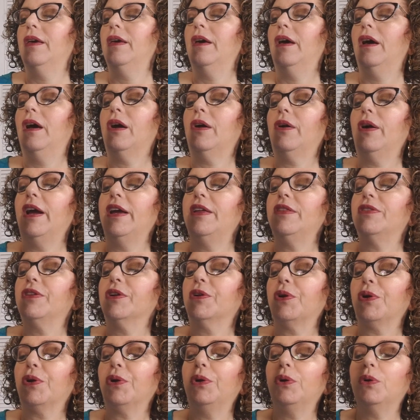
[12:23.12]
All right,
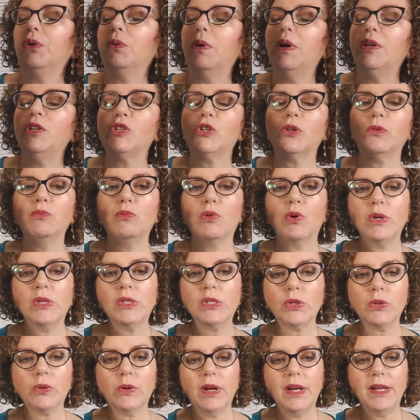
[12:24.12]
the Curl Quencher
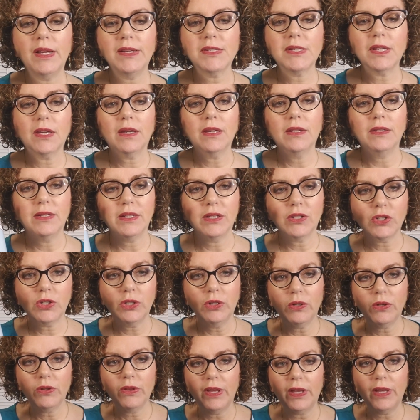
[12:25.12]
Moisturizing
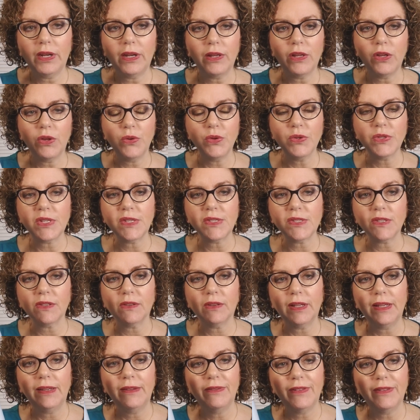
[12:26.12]
Conditioner that I use as a
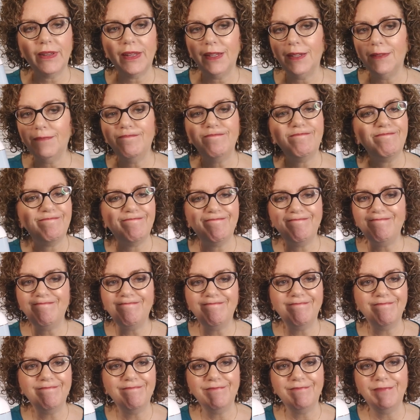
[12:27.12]
leave-in,
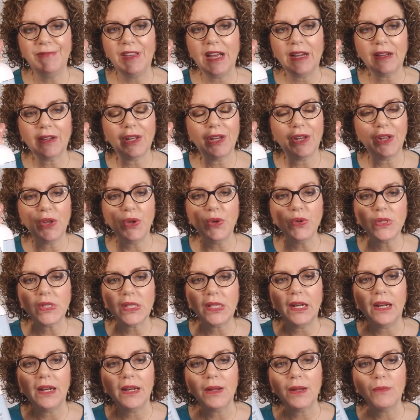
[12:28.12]
not going to use
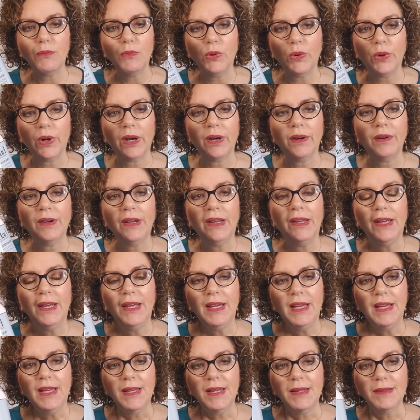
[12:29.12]
it anymore
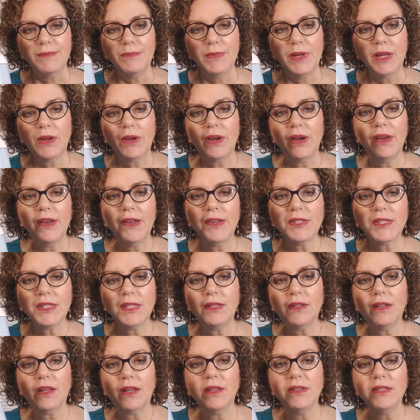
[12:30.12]
because
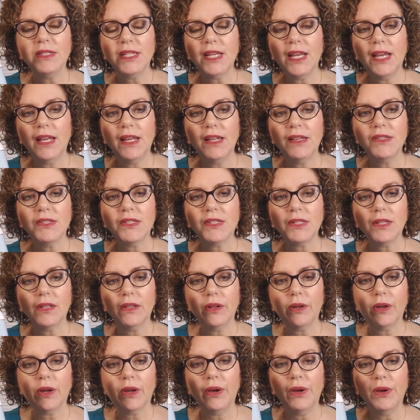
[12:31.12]
it contains
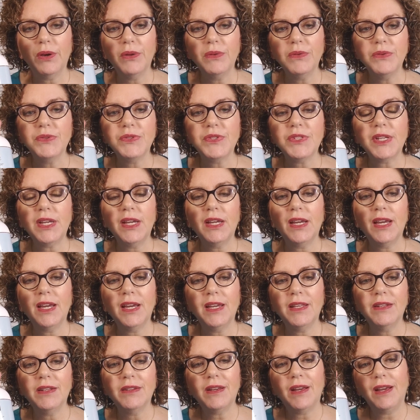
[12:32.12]
silicones
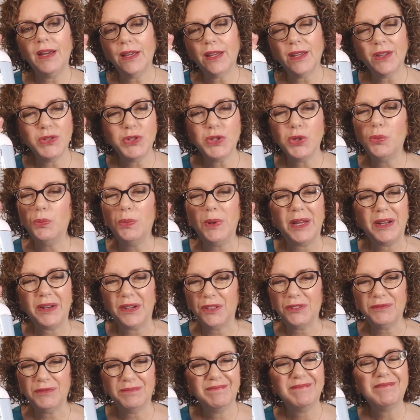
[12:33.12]
and I can do
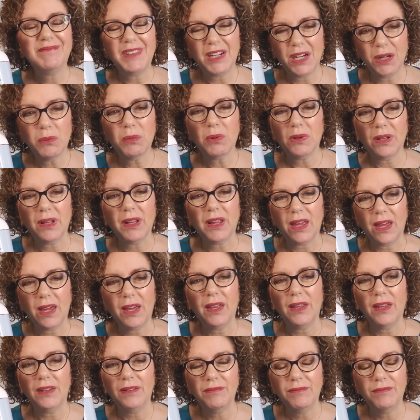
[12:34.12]
better. I really
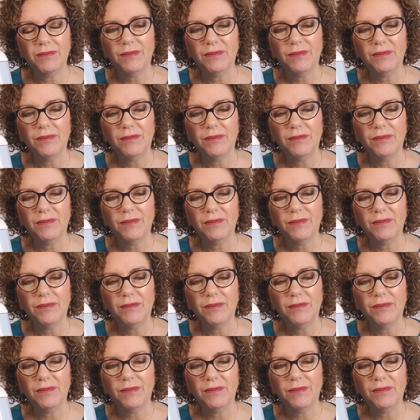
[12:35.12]
can.